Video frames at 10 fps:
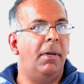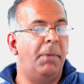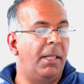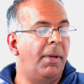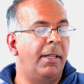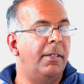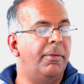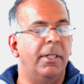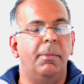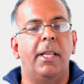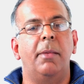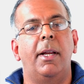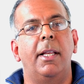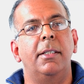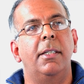mathematics and further
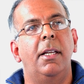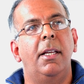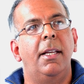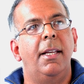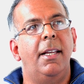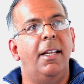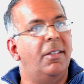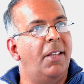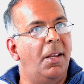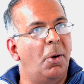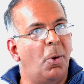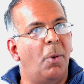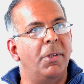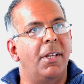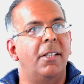mathematics, is an
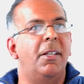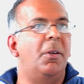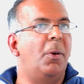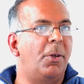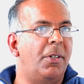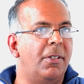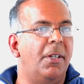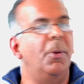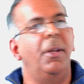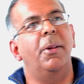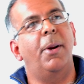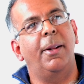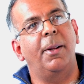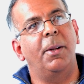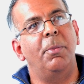enormous asset, not just in doing
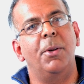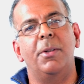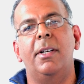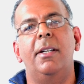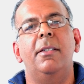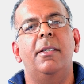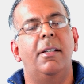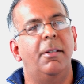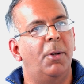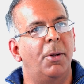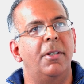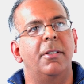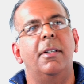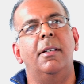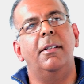theoretical computer science, not
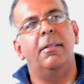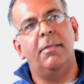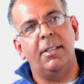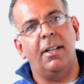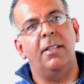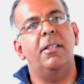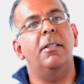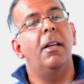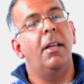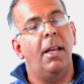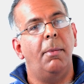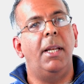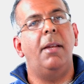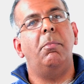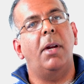just in the sciences,
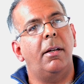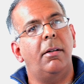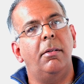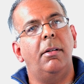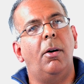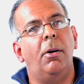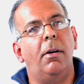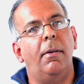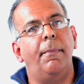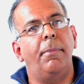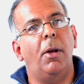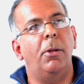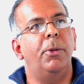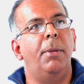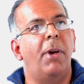but
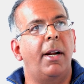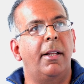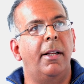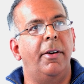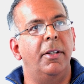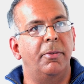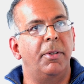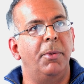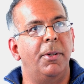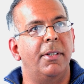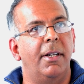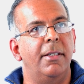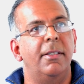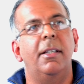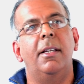also in practical areas of computer
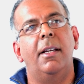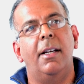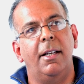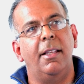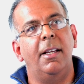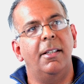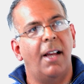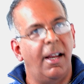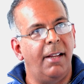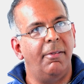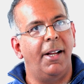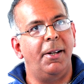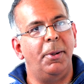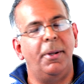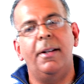science. I think it's highly
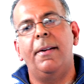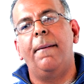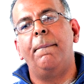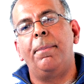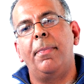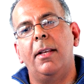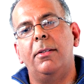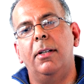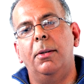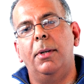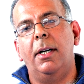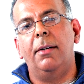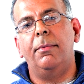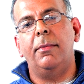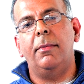valued.
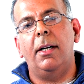So